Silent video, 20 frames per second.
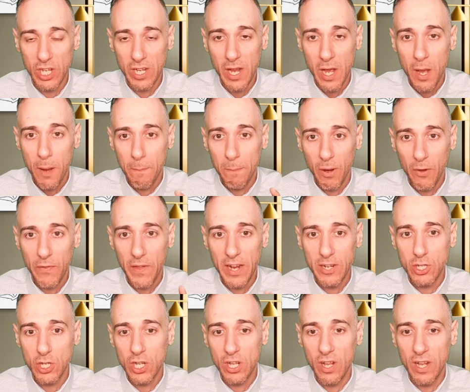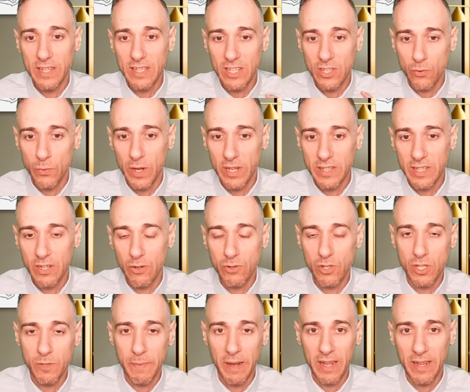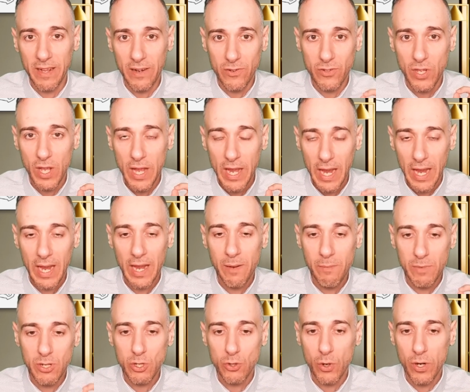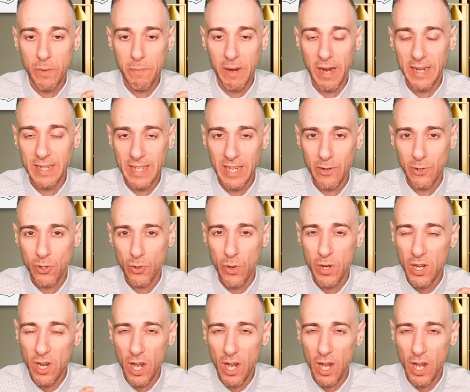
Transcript: sheet. Both IG clients as well as COT speculators in majority buy territory,